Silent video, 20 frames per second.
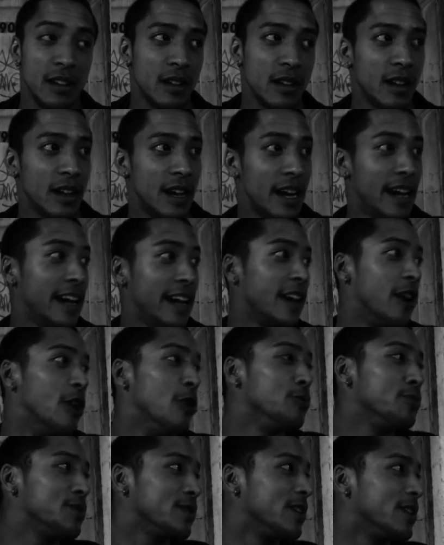I
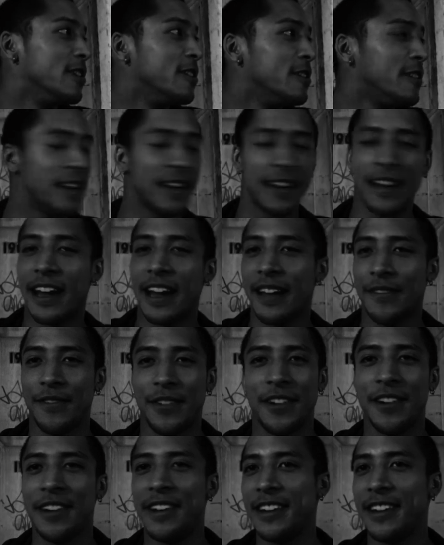hope so. I have
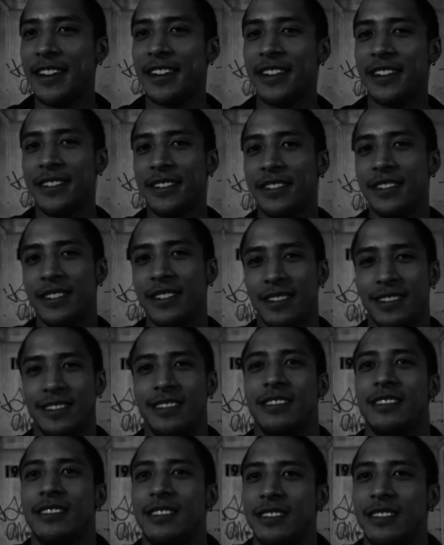no idea.
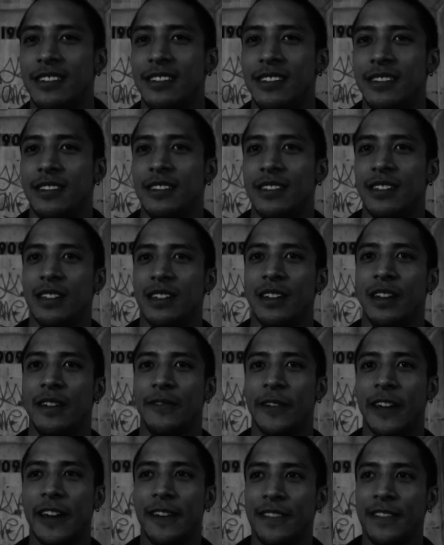Nice. If
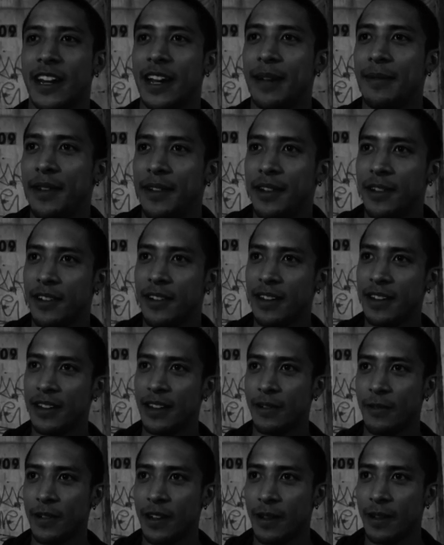we have time to do it
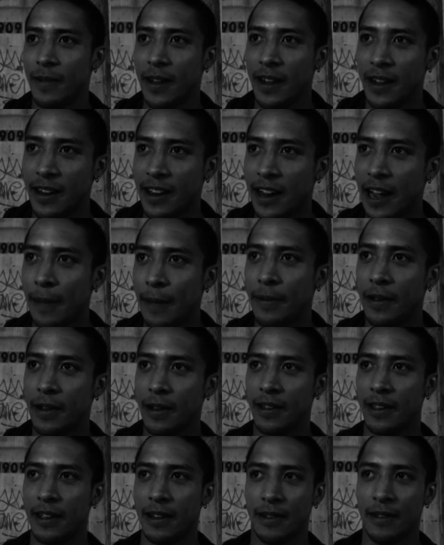and we can make it
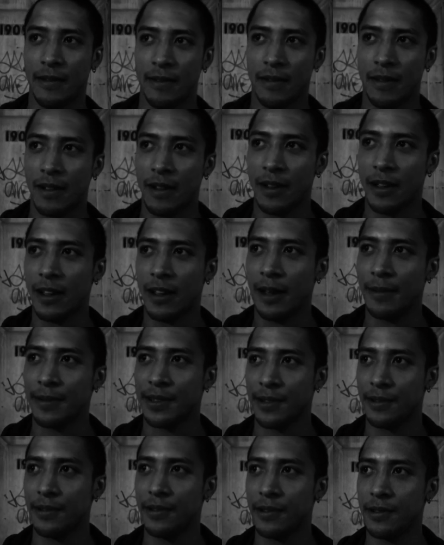happen, then
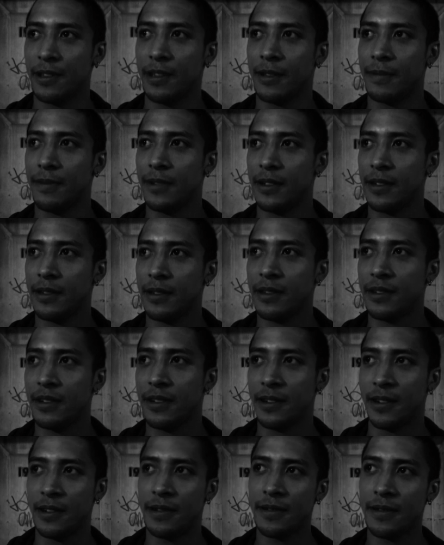absolutely. But, you
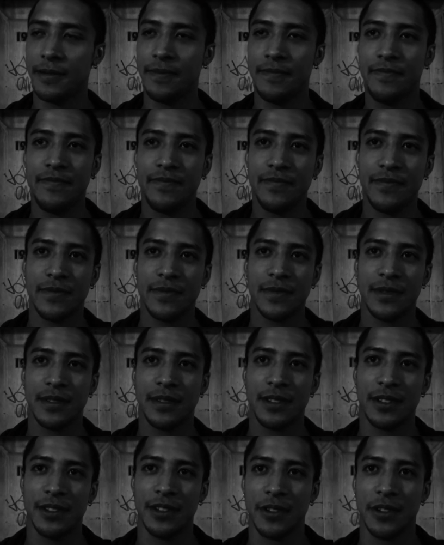know,
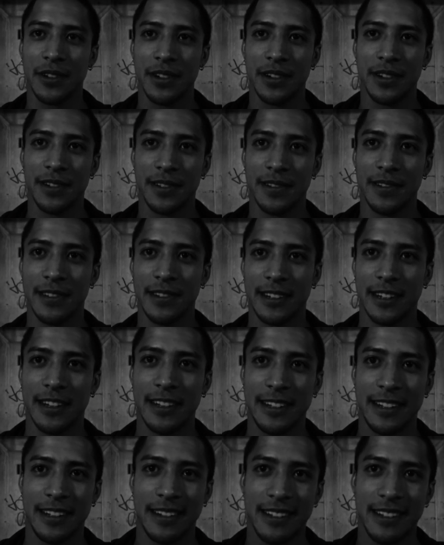there's no controlling it.